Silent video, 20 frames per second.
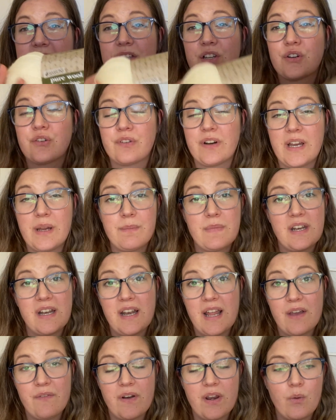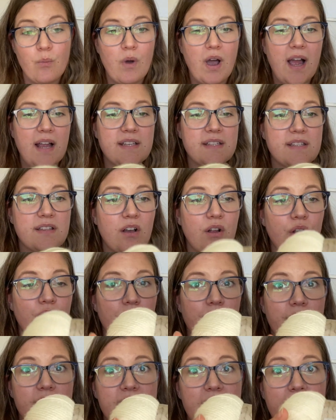a cream. They didn't have any white, so I'll
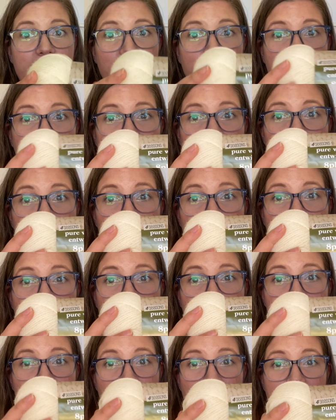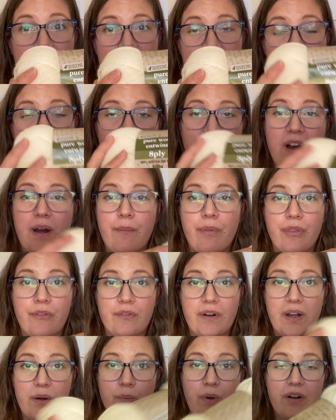over dye the cream with my daughters. I grabbed
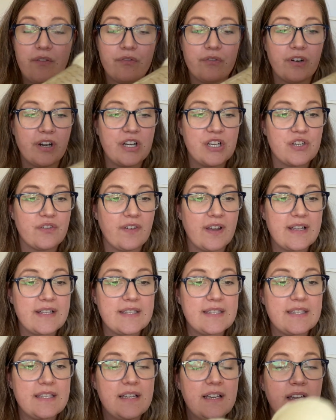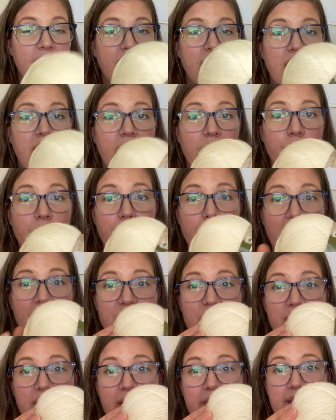3, one for each of us. We might
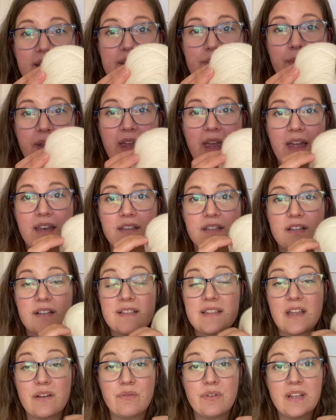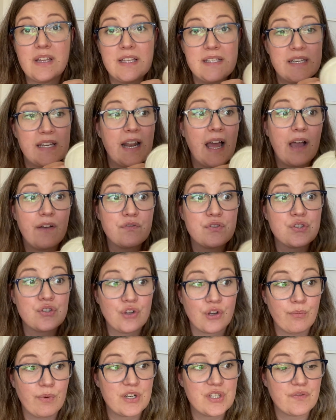do that this weekend because they really did have so
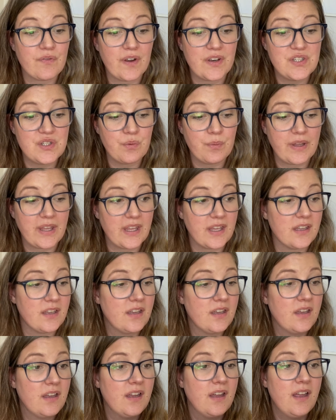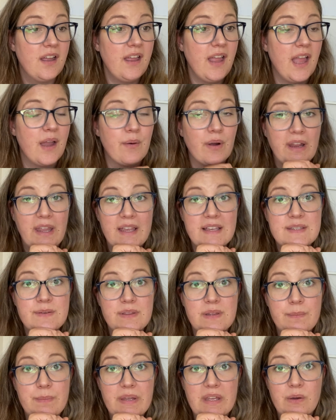much fun doing it. And I guess with
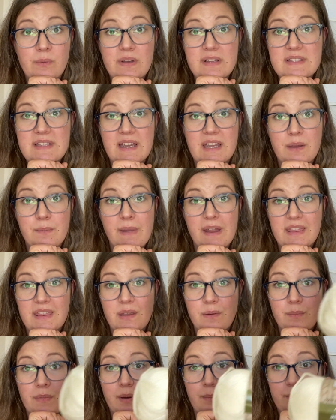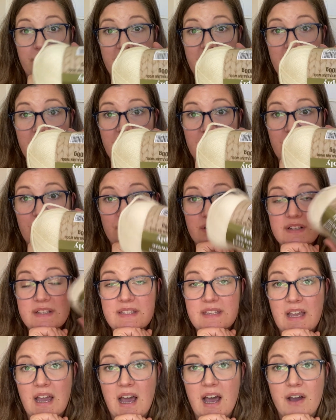the bigger ones, I can make them a beanie or a
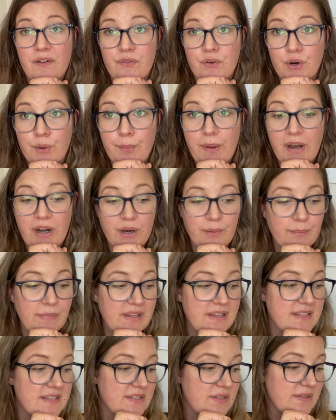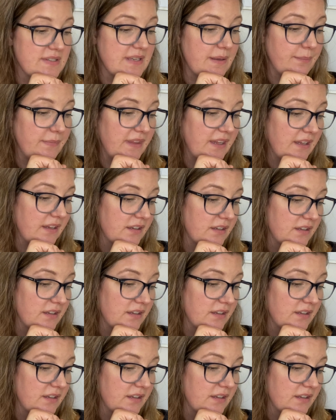scarf or a pair of mittens or something.